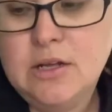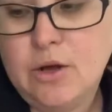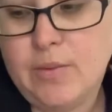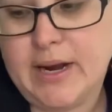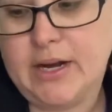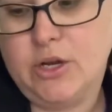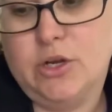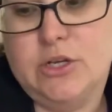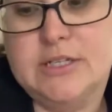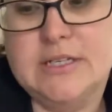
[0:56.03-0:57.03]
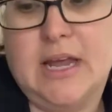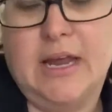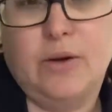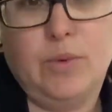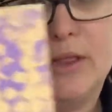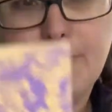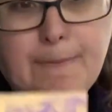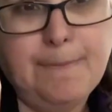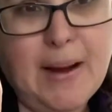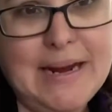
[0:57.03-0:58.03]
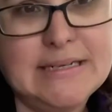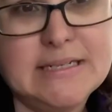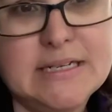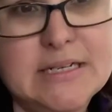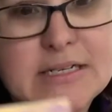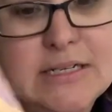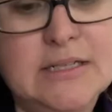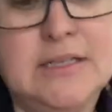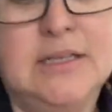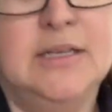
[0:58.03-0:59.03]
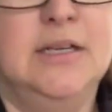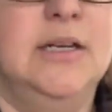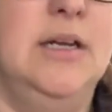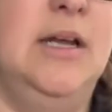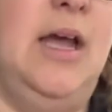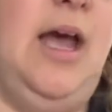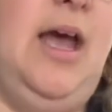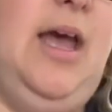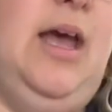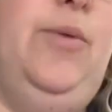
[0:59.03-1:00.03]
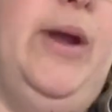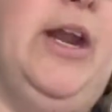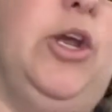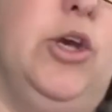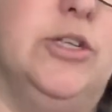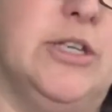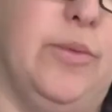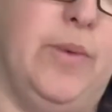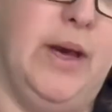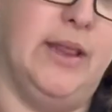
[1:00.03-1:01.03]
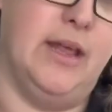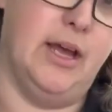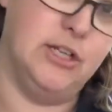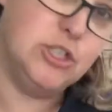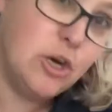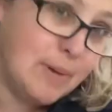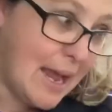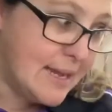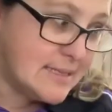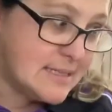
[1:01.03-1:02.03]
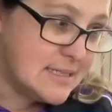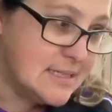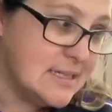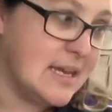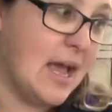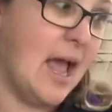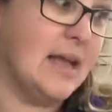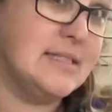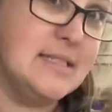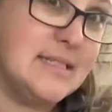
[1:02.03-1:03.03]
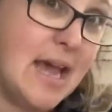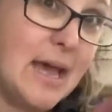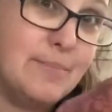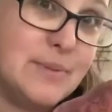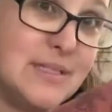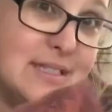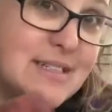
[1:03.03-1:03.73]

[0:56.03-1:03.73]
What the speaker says: and we're gonna use it with paint, and we're gonna use it with gel plates, stamps,